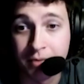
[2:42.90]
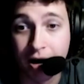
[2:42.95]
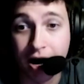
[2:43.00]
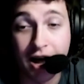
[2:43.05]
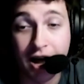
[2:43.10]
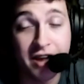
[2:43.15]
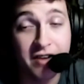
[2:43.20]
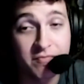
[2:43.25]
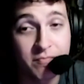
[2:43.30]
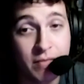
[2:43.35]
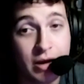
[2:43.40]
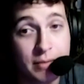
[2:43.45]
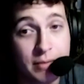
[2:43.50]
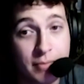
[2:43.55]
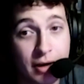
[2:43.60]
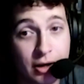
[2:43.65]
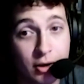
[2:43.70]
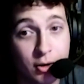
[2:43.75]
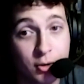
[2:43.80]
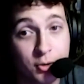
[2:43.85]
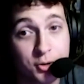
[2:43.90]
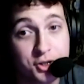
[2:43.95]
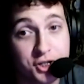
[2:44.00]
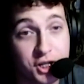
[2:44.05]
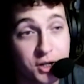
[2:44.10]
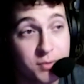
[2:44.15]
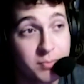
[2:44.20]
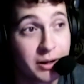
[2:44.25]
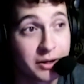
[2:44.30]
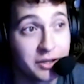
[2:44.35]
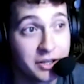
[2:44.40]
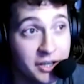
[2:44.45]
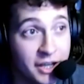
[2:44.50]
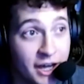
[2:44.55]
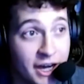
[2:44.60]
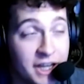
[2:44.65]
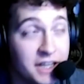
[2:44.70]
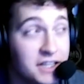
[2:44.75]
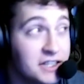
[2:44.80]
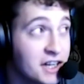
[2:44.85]
have made my whole shit about
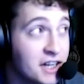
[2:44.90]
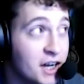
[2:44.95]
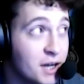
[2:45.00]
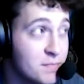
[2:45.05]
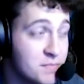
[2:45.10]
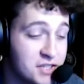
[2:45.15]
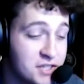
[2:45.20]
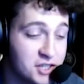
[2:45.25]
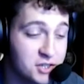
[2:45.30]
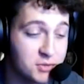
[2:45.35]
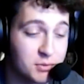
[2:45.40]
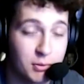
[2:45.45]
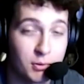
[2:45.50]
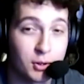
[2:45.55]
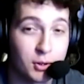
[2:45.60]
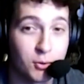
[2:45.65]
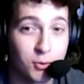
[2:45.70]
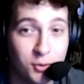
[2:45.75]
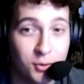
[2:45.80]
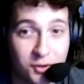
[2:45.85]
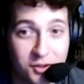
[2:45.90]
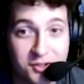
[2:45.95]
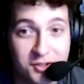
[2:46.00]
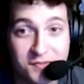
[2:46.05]
9 times since we recorded this